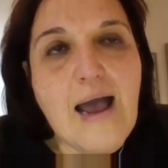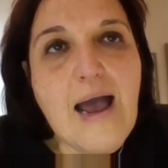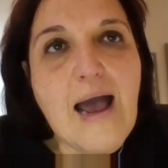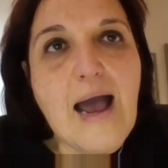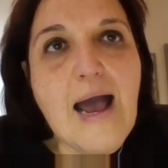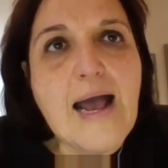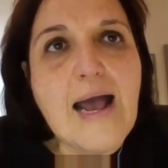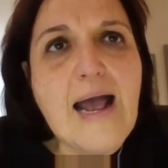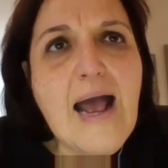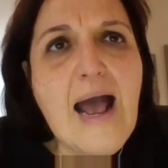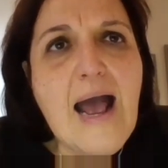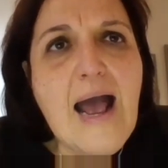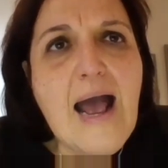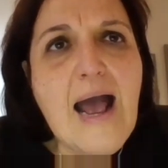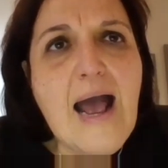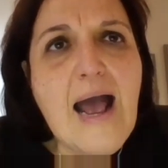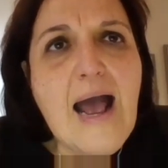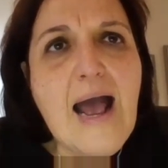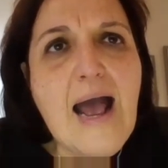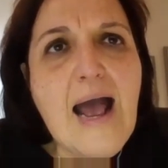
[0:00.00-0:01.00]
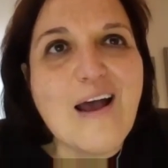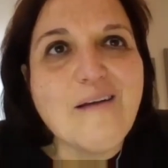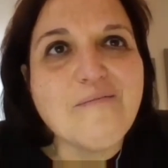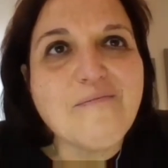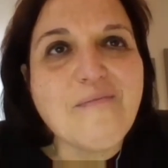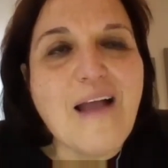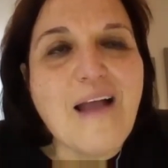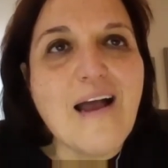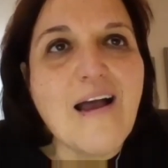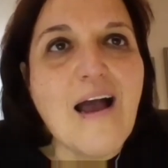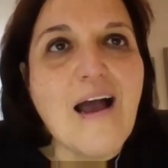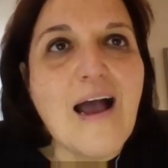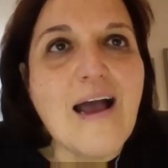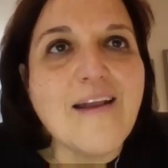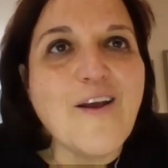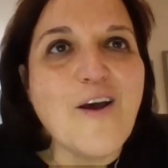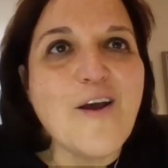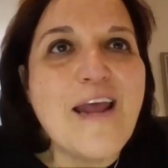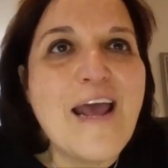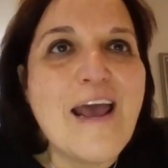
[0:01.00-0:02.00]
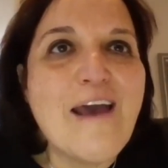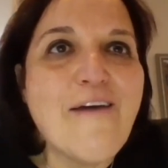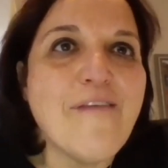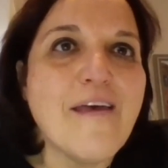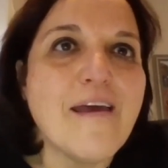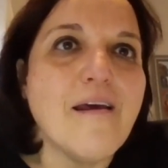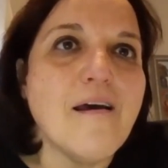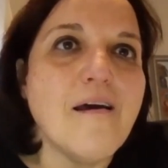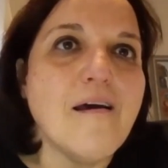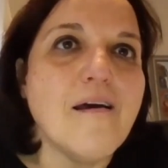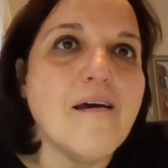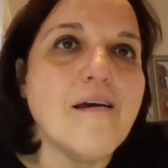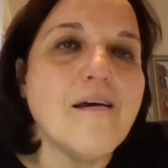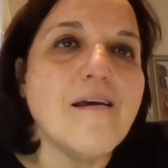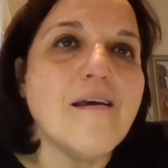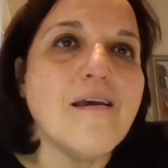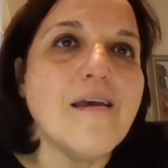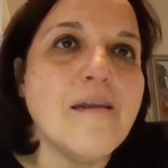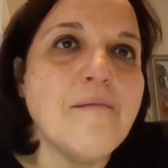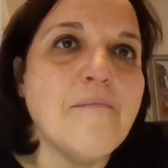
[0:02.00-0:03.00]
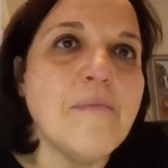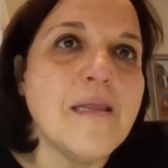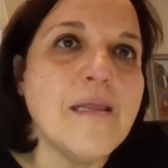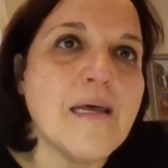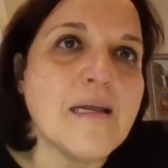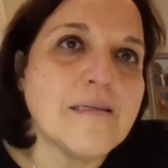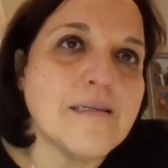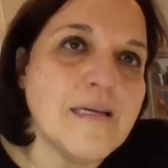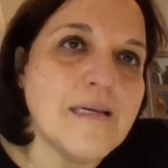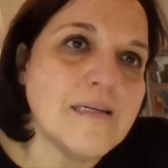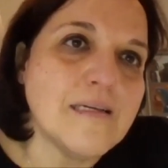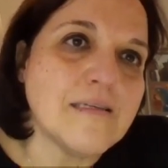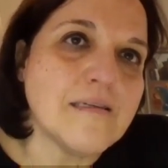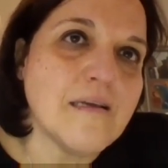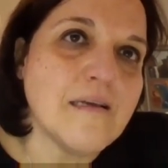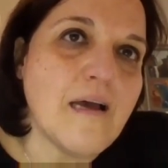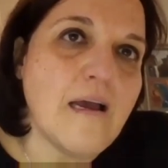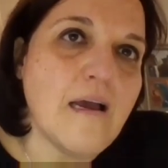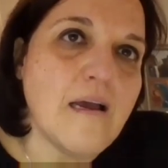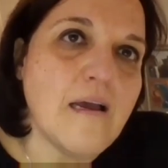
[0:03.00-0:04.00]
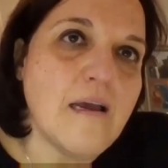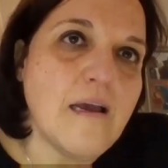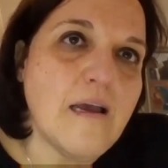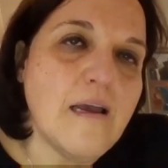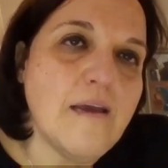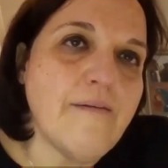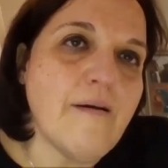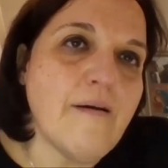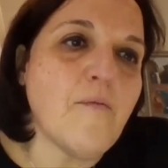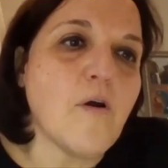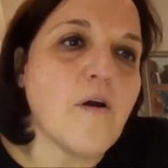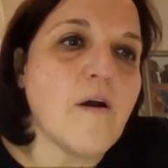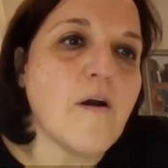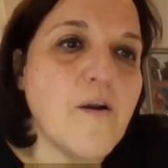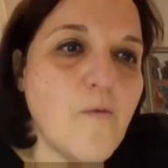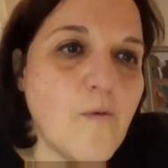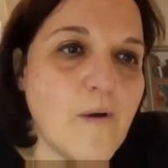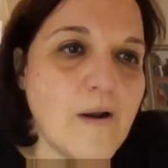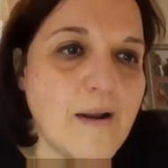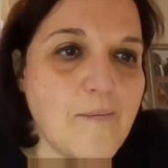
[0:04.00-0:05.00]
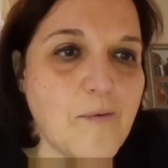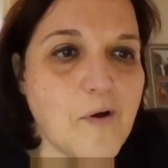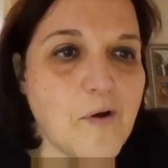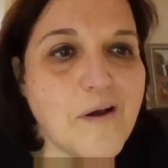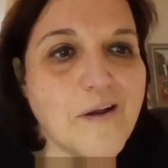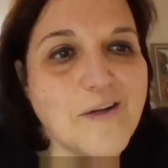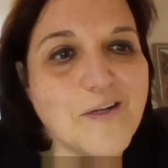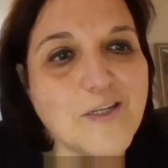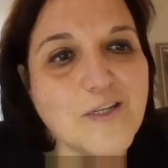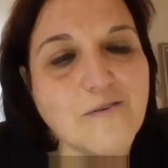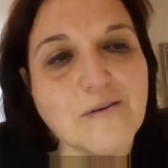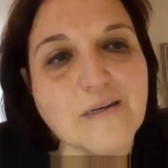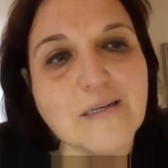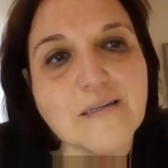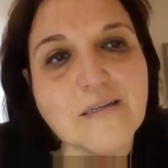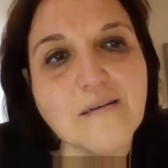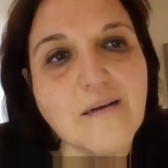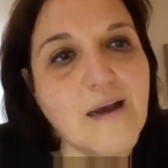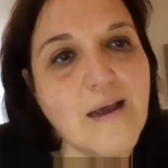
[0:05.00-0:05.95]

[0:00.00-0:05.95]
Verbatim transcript: I, I, I don't have that in me that says, if I'm not going to win, I'm not going to do it.